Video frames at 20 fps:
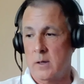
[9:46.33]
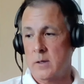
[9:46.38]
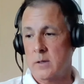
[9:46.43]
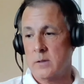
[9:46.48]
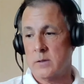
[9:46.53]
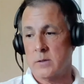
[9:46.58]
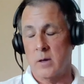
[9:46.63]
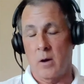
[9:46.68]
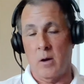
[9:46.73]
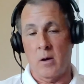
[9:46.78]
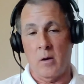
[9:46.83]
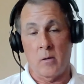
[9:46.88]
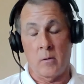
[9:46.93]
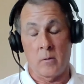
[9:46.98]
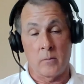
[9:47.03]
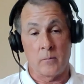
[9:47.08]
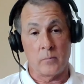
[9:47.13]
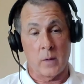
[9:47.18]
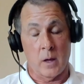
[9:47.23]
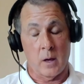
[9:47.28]

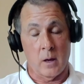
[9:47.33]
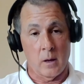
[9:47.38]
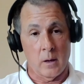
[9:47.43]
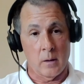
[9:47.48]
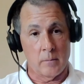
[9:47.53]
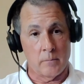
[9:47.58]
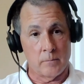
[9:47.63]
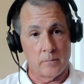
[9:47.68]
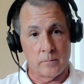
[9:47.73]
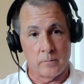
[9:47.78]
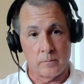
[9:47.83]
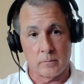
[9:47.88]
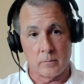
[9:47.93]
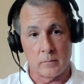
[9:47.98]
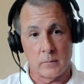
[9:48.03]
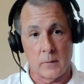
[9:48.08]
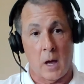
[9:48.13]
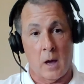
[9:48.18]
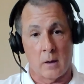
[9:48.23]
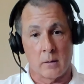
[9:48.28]
So
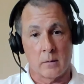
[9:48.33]
yeah,